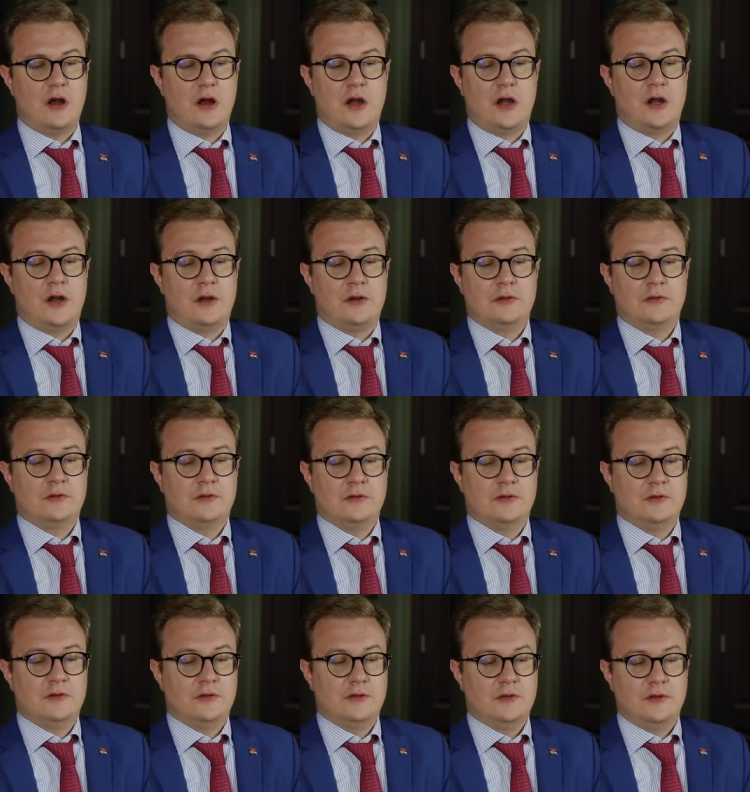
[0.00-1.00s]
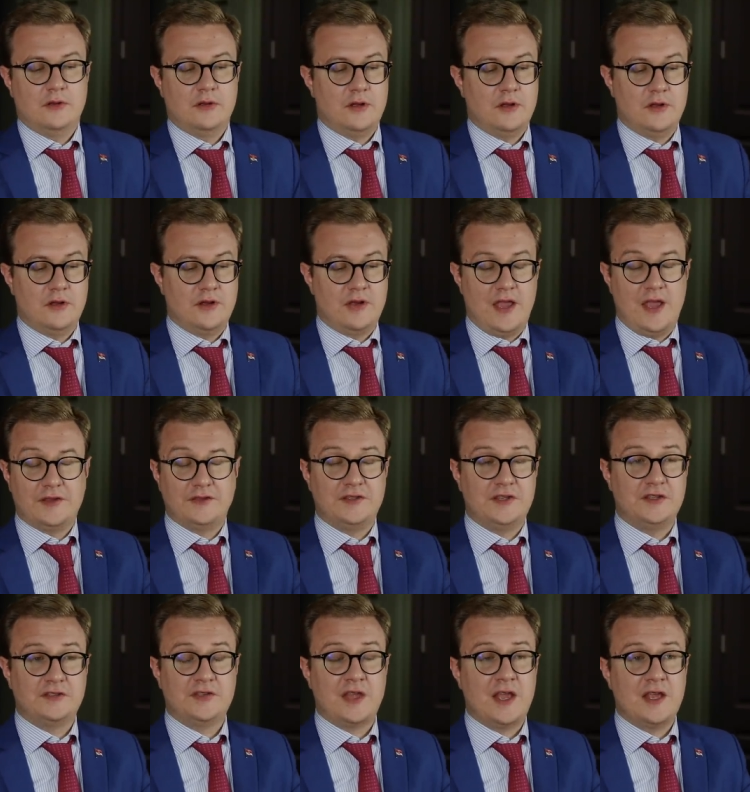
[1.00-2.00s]
are, as
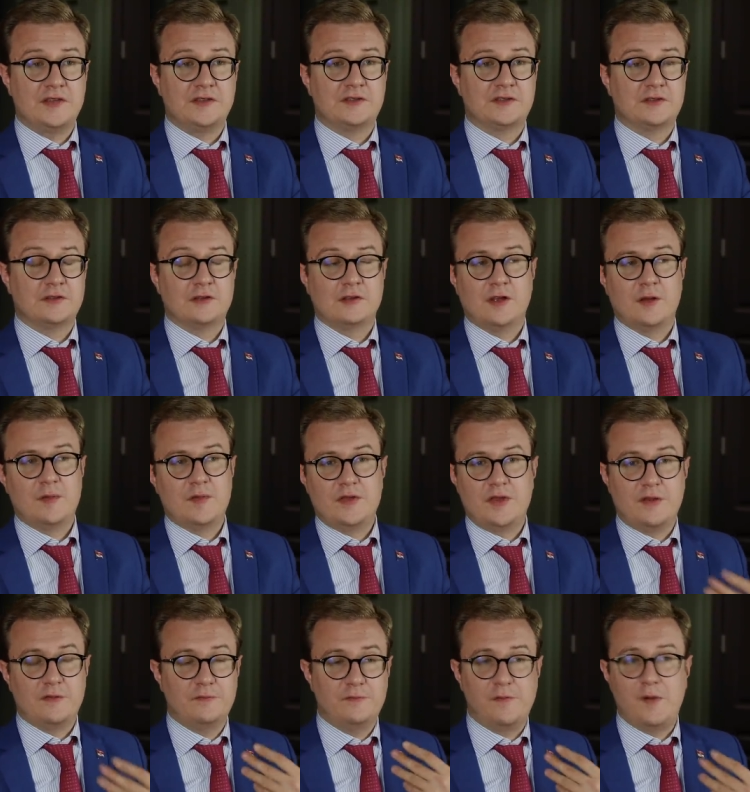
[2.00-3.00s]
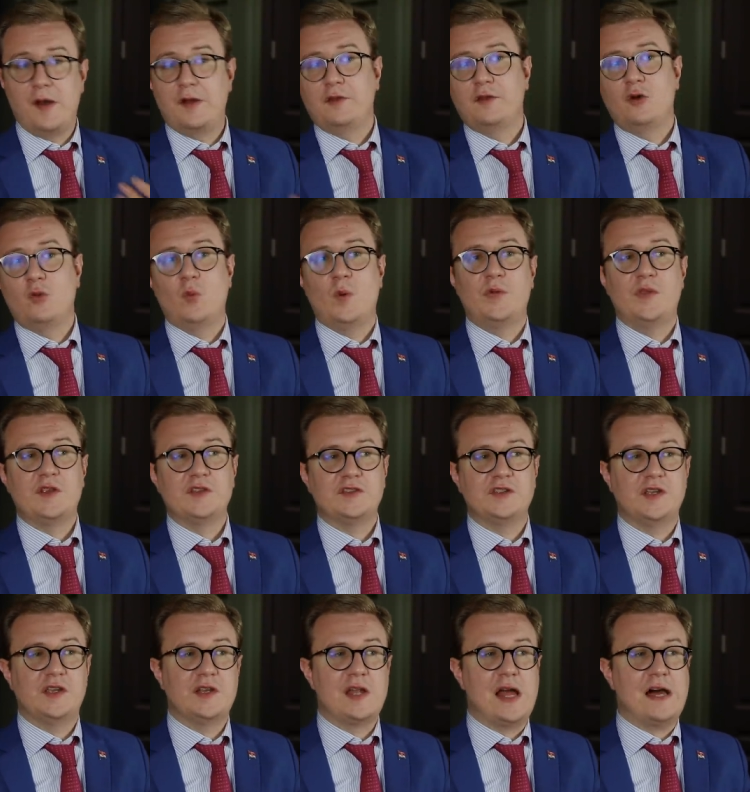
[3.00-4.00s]
he says, I mean, they follow what they
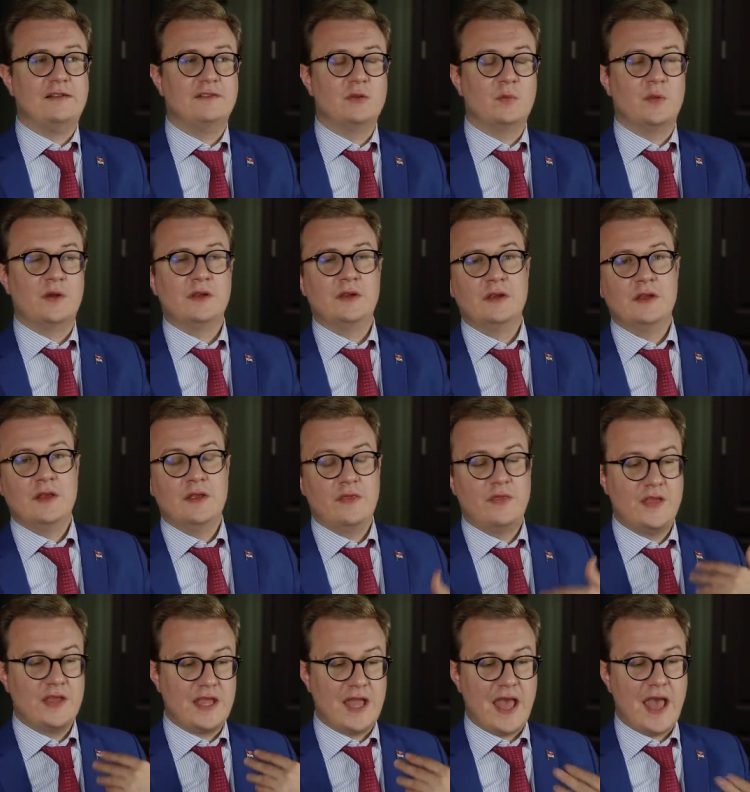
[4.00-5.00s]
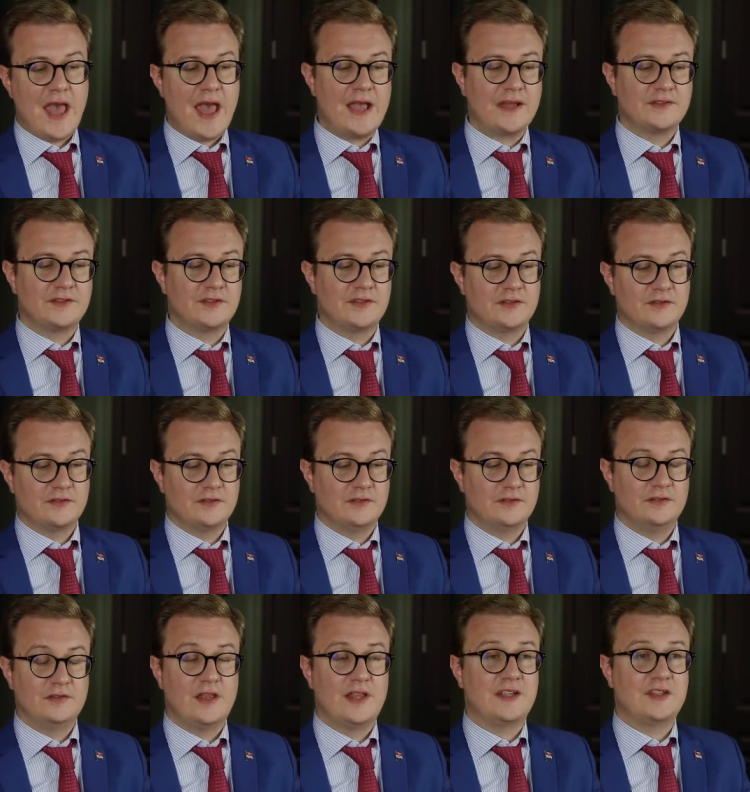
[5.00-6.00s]
see in Hollywood. They act
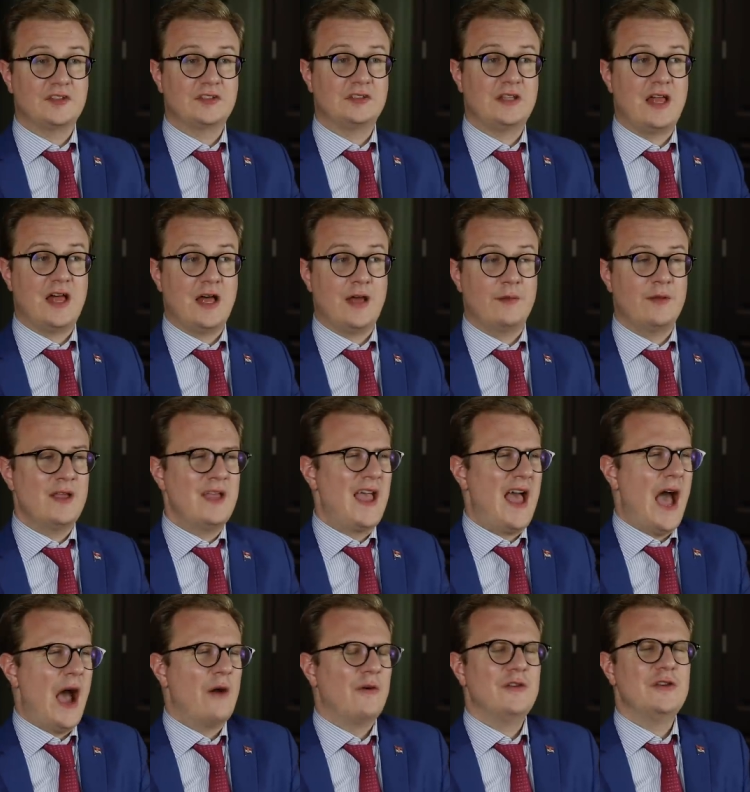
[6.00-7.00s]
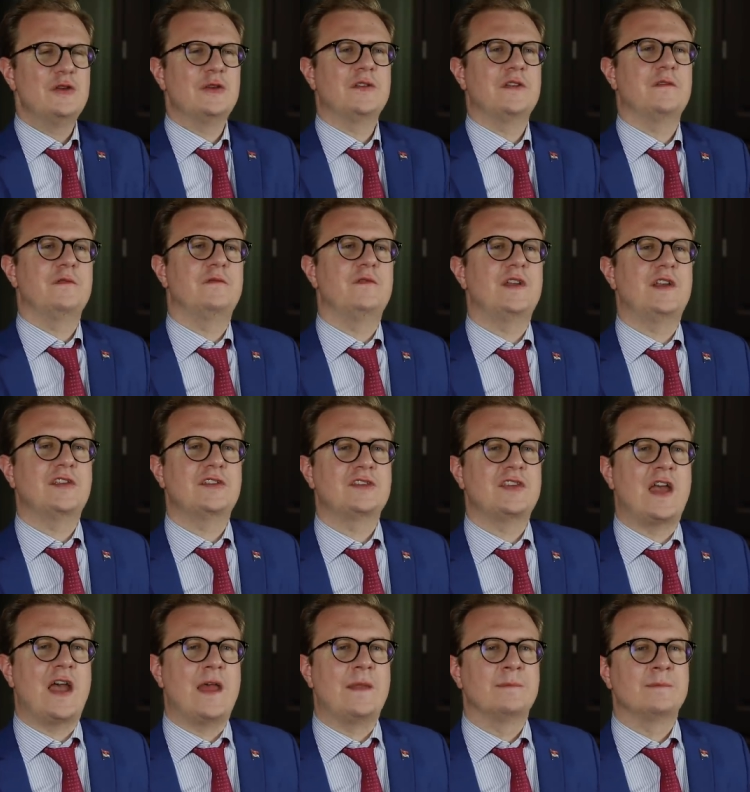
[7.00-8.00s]
like slob. How are you going to fix
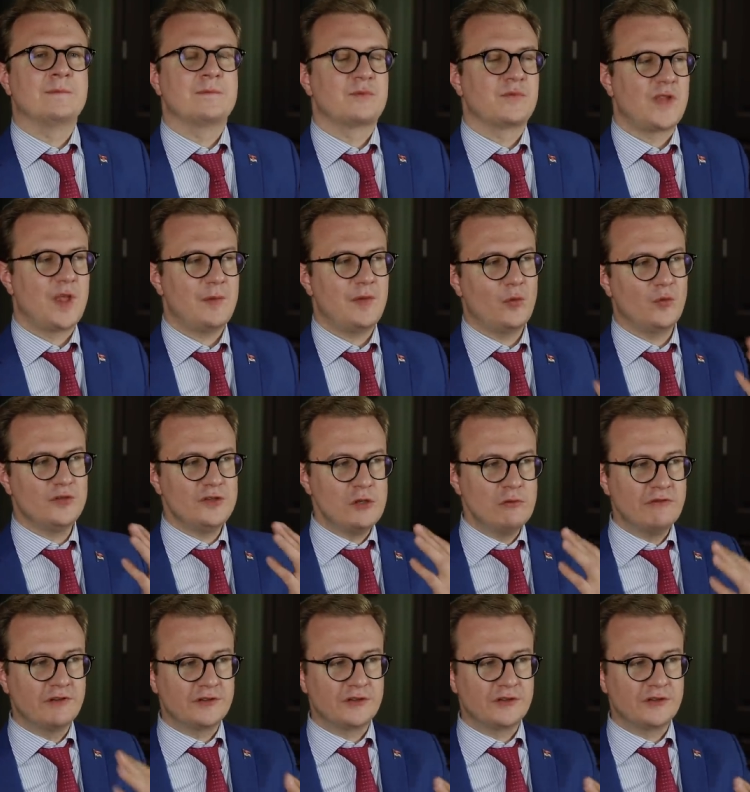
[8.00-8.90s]
that? I mean, when you